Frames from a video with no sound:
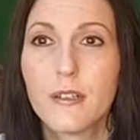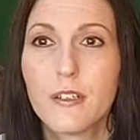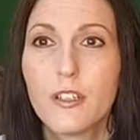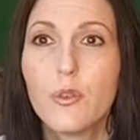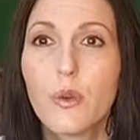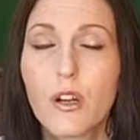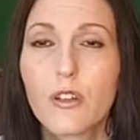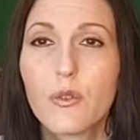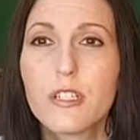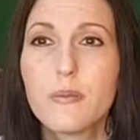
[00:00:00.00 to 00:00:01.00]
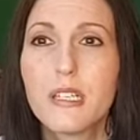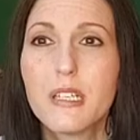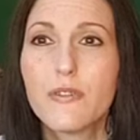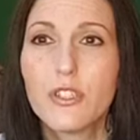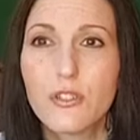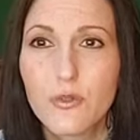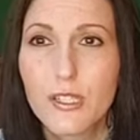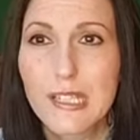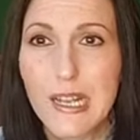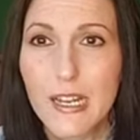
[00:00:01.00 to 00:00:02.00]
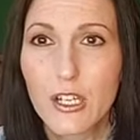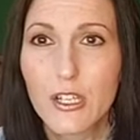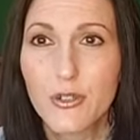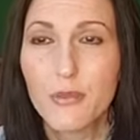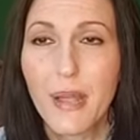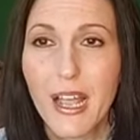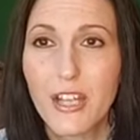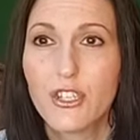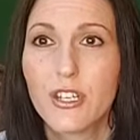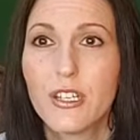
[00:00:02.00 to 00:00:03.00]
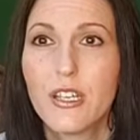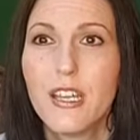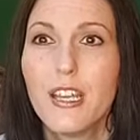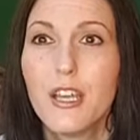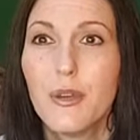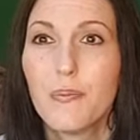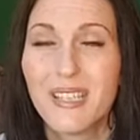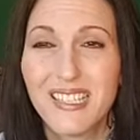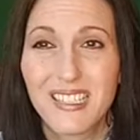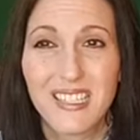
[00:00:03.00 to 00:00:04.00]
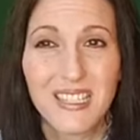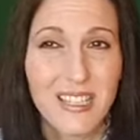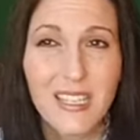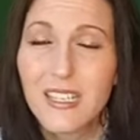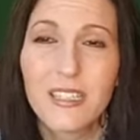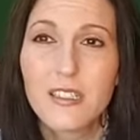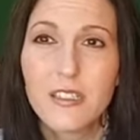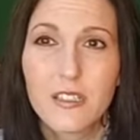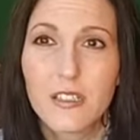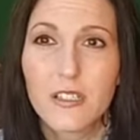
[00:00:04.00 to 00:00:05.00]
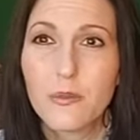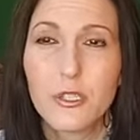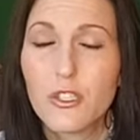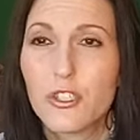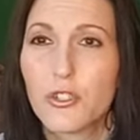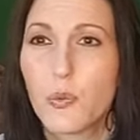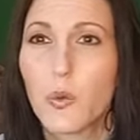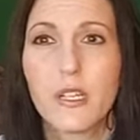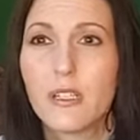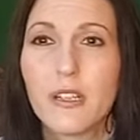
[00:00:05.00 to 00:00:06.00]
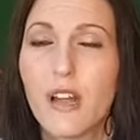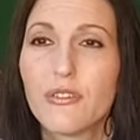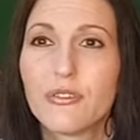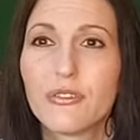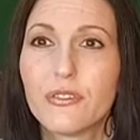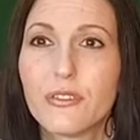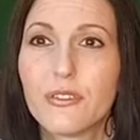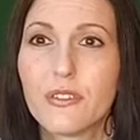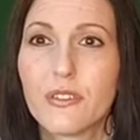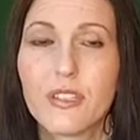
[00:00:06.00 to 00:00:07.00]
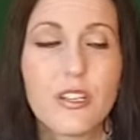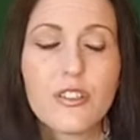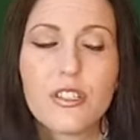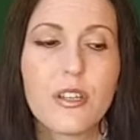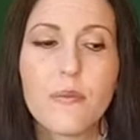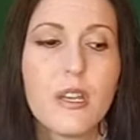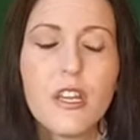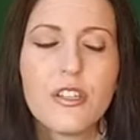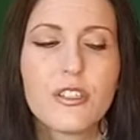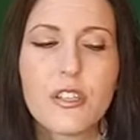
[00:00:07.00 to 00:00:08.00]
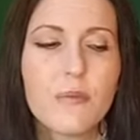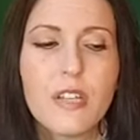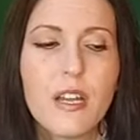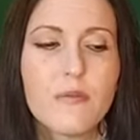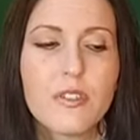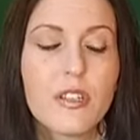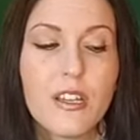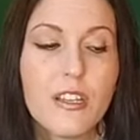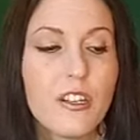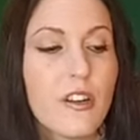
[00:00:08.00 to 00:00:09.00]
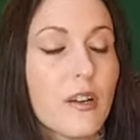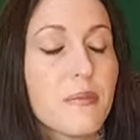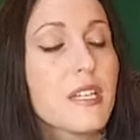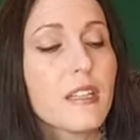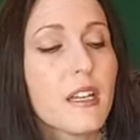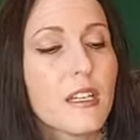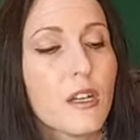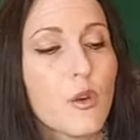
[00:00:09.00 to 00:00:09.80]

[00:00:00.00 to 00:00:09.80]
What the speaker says: you are going to be given new desire and new passion. Because the thing is, some of you just don't want it enough. There's sometimes, you know, I mean, like,